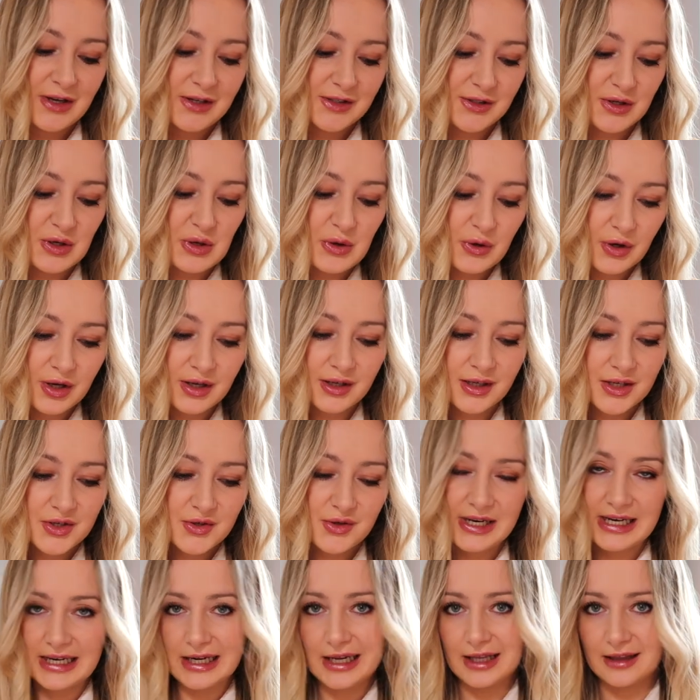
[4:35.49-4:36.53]
So you could
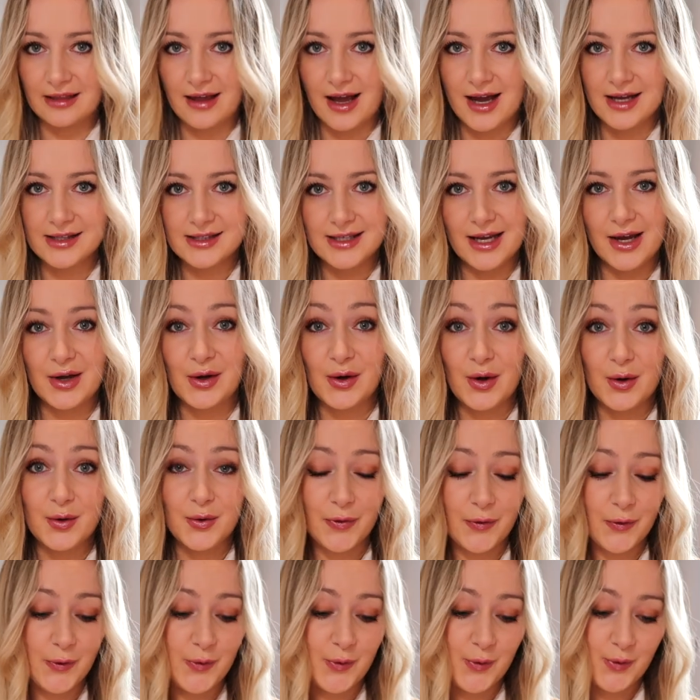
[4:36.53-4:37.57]
literally click that and go
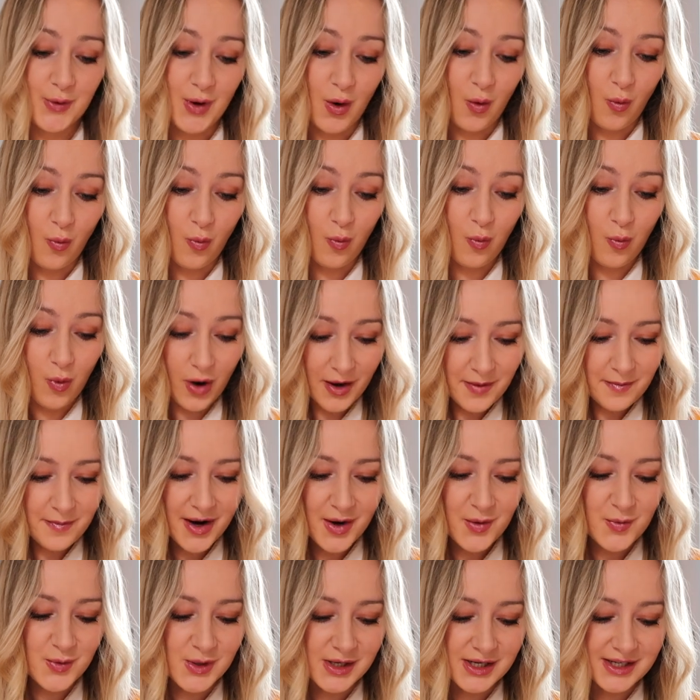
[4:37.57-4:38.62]
through one
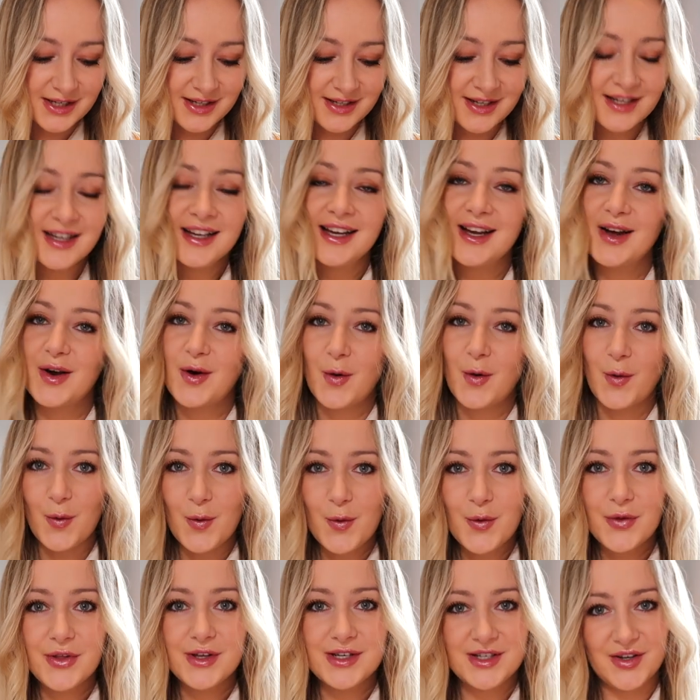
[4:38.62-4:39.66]
by one
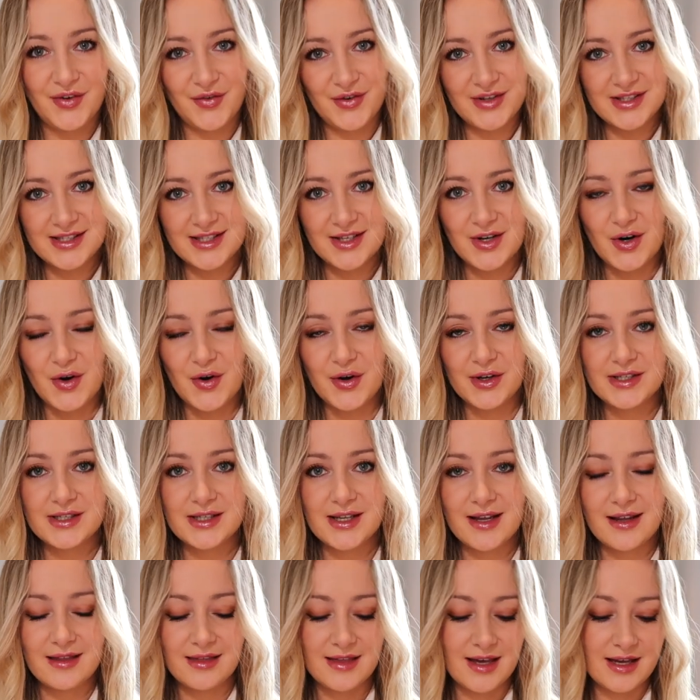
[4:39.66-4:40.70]
all the different
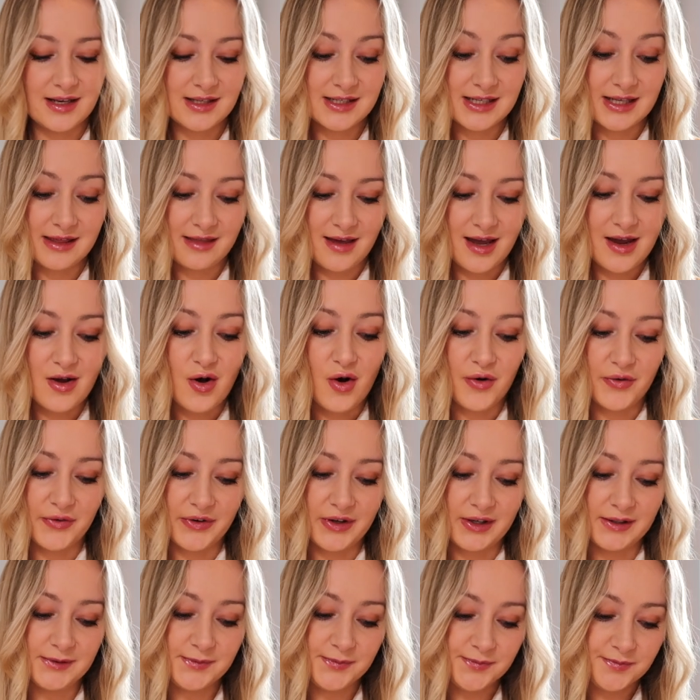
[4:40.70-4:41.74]
stocks that they
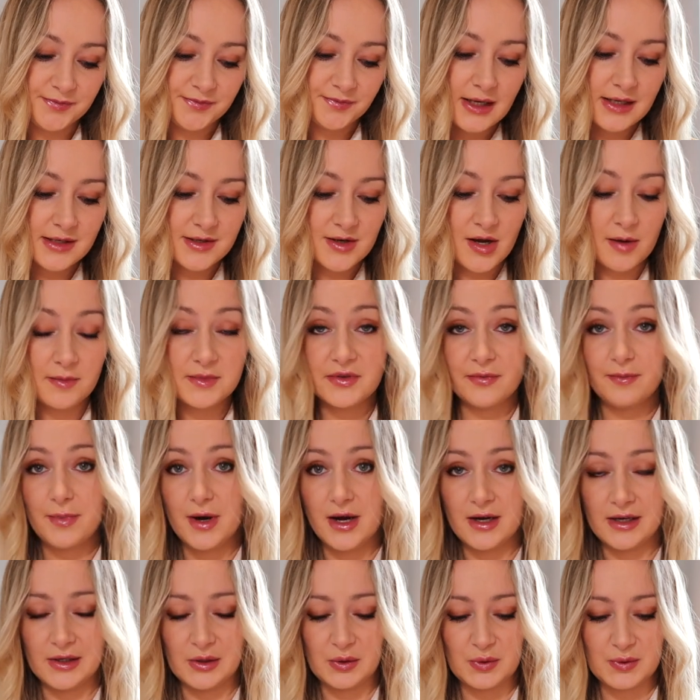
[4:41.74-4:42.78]
offer in terms of
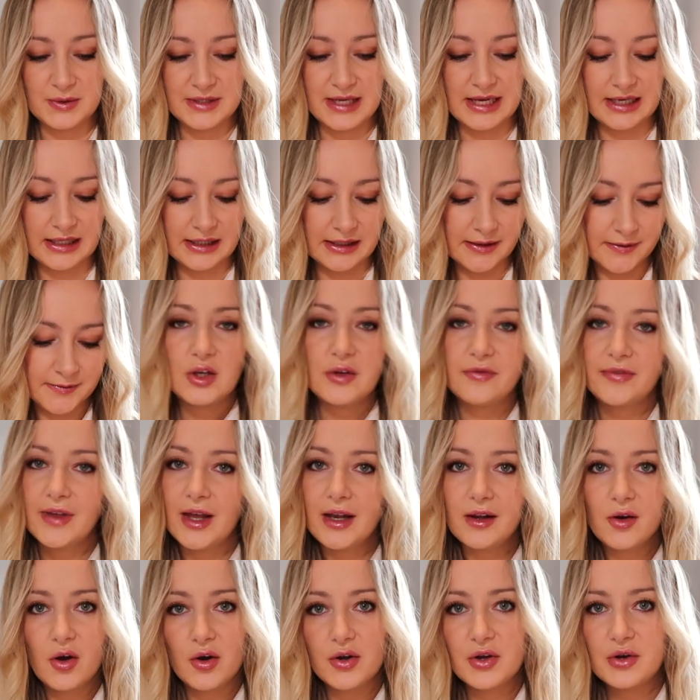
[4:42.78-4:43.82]
buying or selling. You've
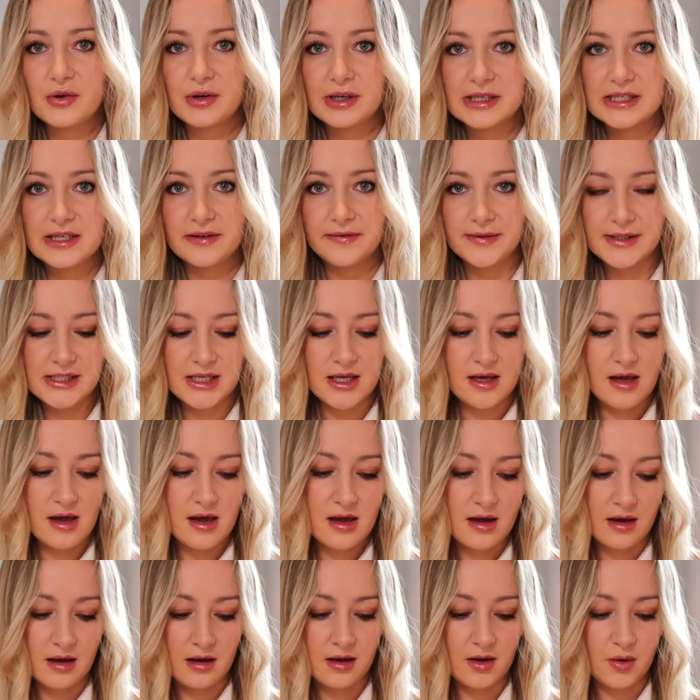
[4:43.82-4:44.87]
then got your activity
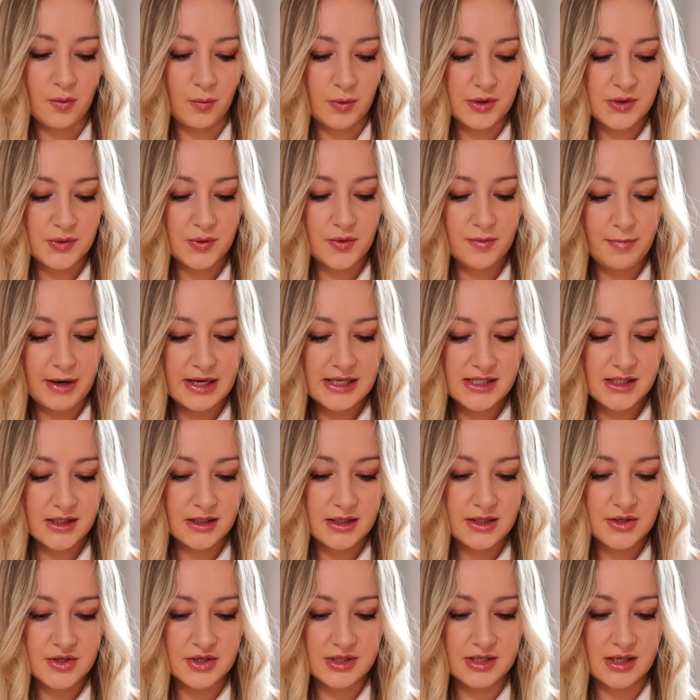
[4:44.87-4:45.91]
here, which will
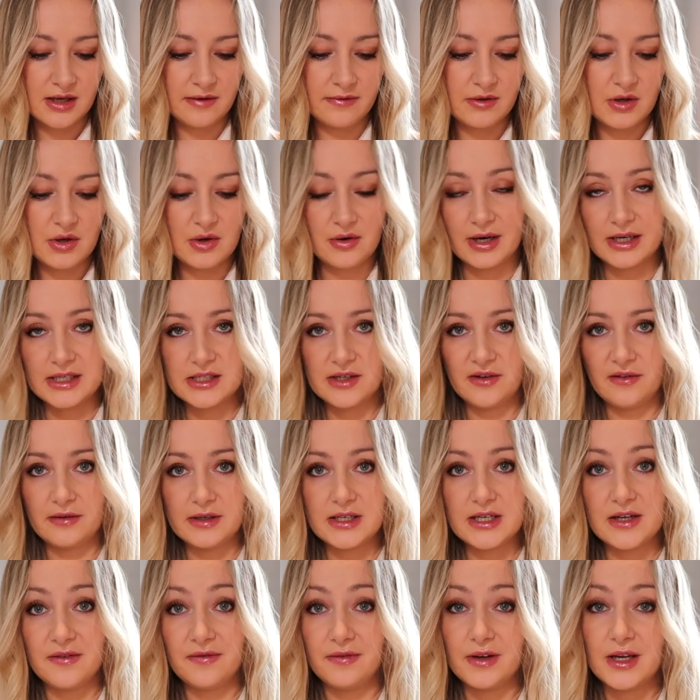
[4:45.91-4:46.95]
basically just give you your
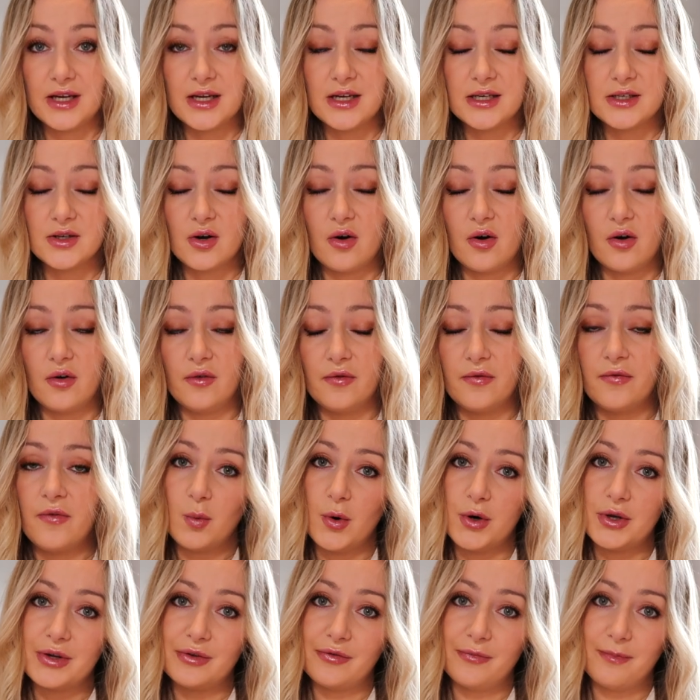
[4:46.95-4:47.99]
activity feed of
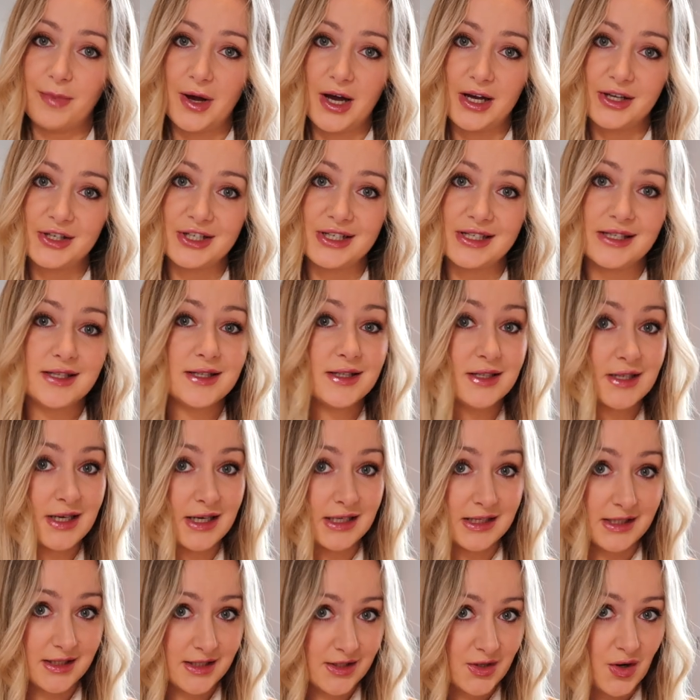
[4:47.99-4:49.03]
what you've purchased
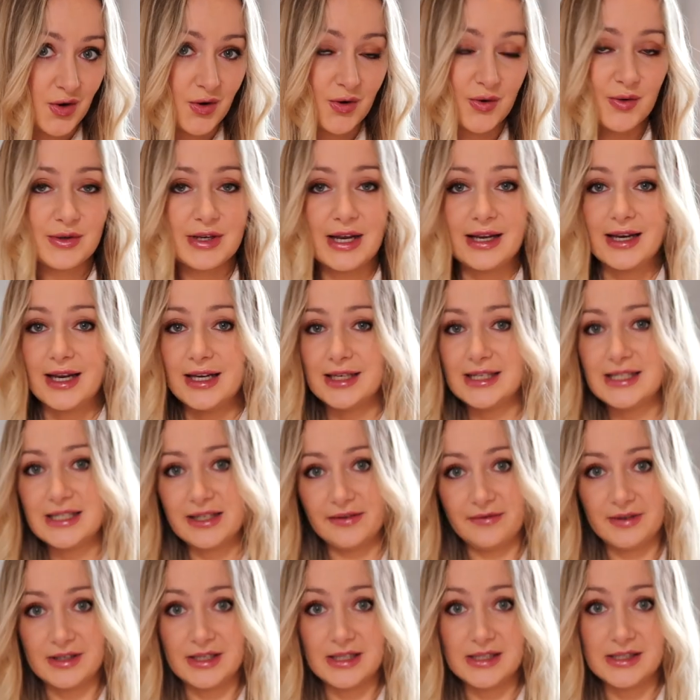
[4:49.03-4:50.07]
and sold and any
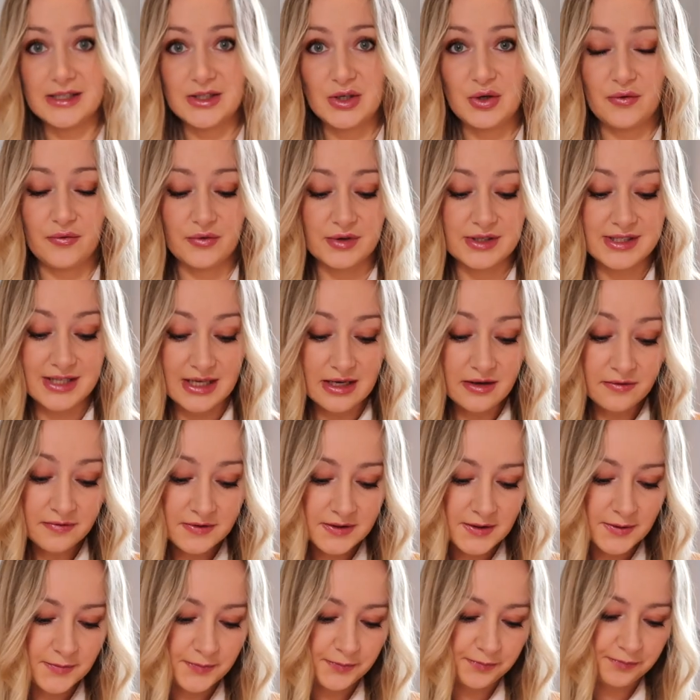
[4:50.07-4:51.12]
dividends you've
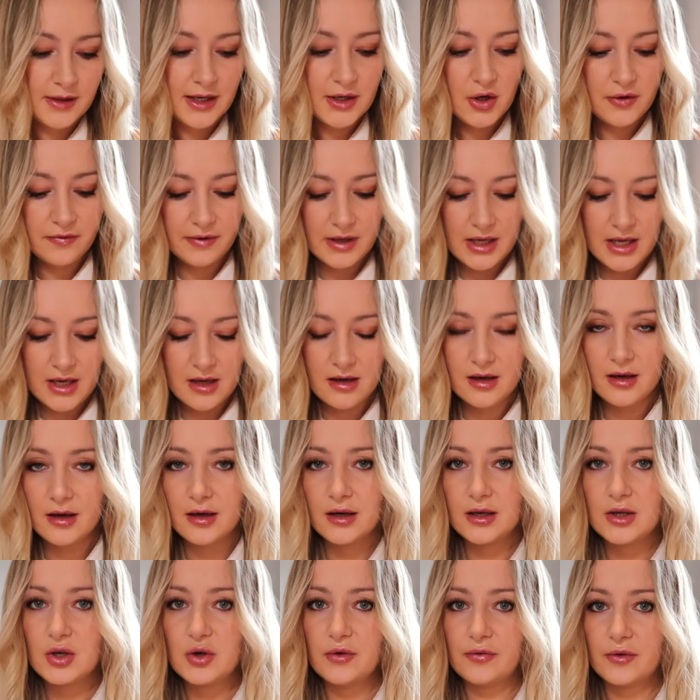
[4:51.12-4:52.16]
received. Then over
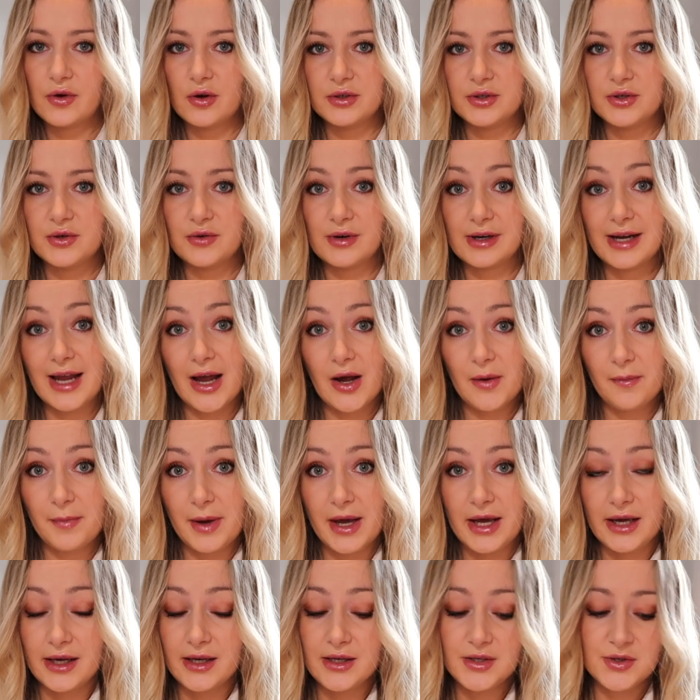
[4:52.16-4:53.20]
here, you've got your account
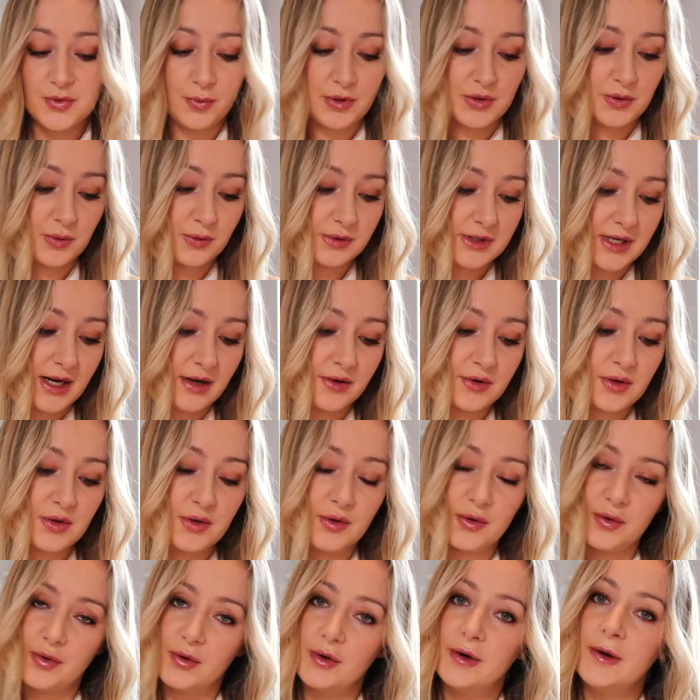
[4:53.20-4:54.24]
page, which will tell
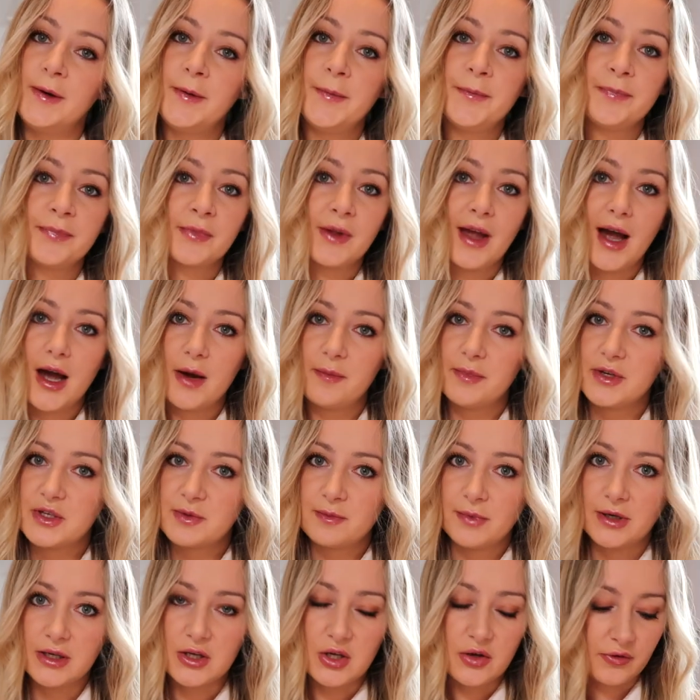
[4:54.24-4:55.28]
you how much
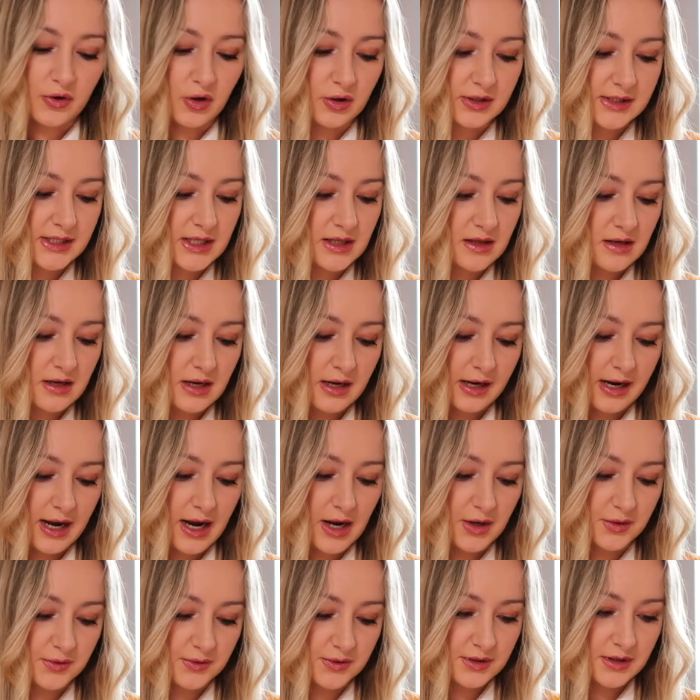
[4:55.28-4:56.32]
money you've got in the
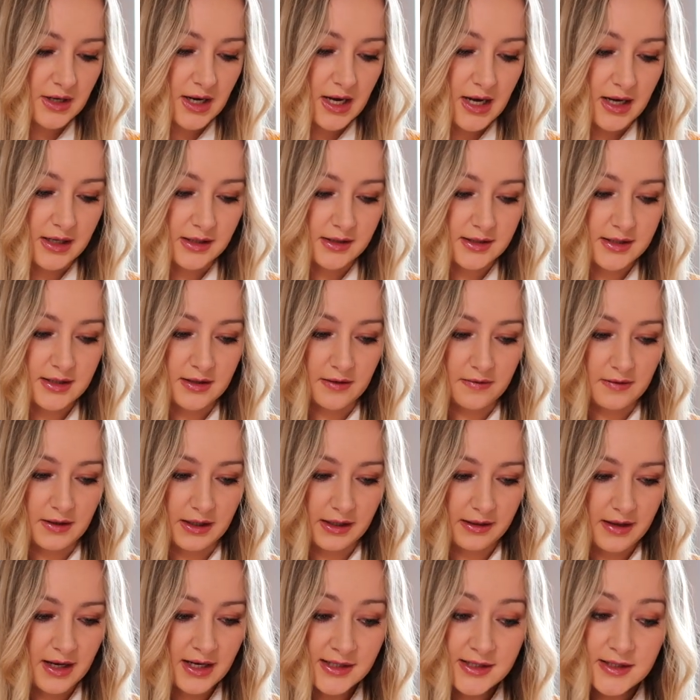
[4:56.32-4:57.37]
account and stuff
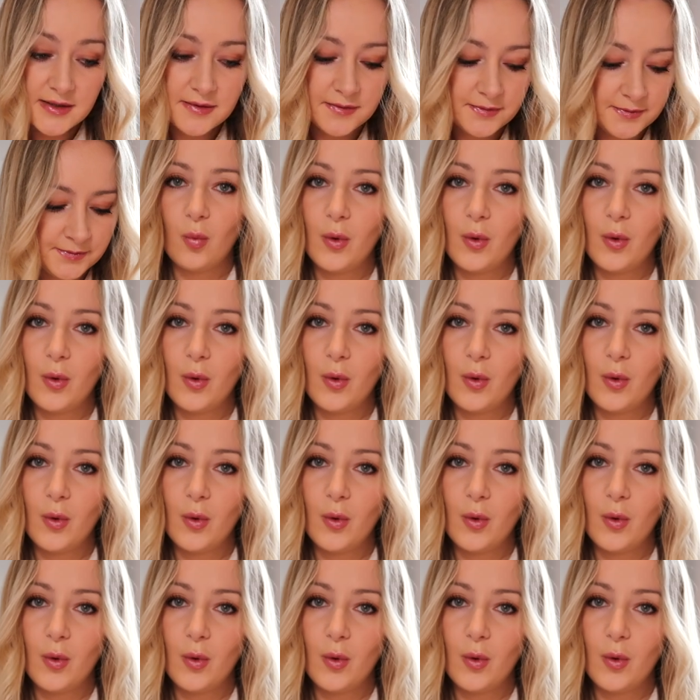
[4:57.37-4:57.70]
like that.